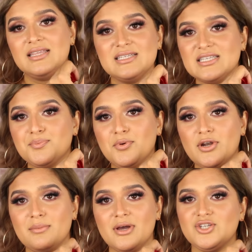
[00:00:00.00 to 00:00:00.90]
This is
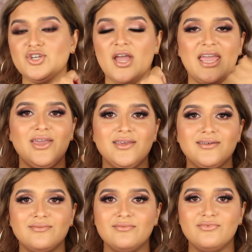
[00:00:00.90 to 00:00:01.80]
pretty much
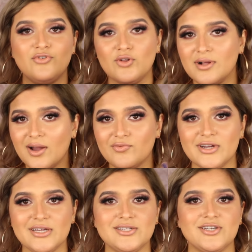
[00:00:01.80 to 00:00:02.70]
a full
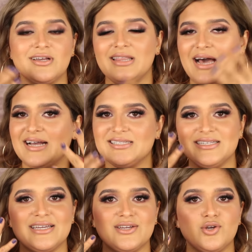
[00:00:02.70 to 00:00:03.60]
coverage
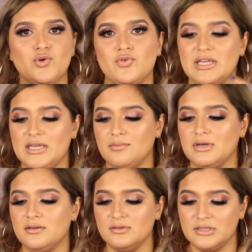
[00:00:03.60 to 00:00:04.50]
classic cream
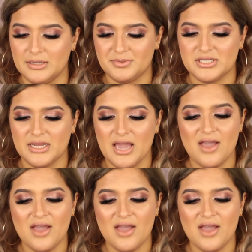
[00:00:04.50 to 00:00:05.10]
lipstick.